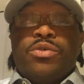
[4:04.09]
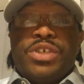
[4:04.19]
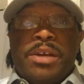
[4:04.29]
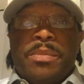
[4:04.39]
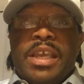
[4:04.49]

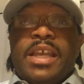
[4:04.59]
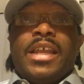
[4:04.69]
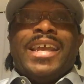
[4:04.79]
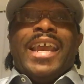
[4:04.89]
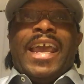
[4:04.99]
jump in
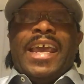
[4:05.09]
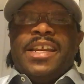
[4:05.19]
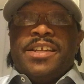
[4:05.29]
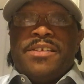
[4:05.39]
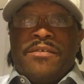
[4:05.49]

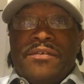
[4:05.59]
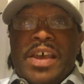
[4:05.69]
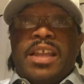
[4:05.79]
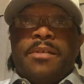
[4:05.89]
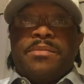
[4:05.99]
and
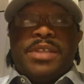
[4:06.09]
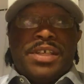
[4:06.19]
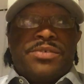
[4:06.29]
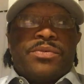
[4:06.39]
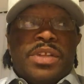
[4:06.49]
develop
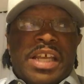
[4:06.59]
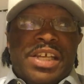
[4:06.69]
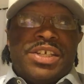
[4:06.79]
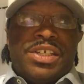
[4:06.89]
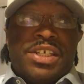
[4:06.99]
this
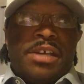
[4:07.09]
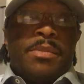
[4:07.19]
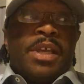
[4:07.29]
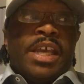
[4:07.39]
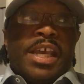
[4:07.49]
relationship